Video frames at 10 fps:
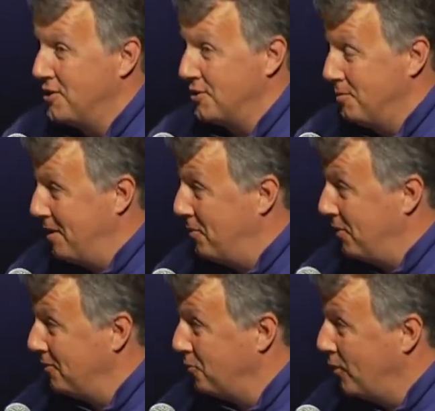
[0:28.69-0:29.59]
to
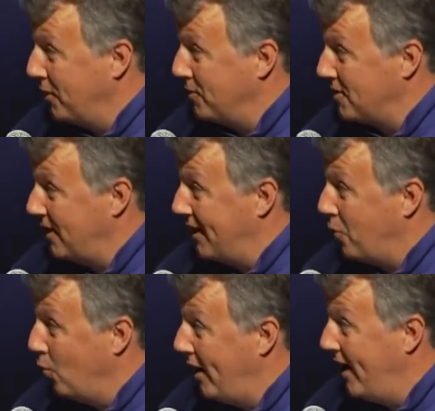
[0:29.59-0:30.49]
remember what it was like
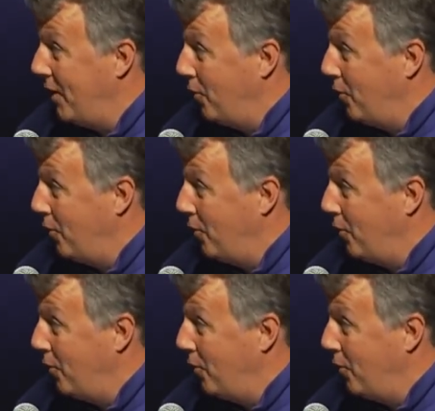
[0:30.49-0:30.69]
way,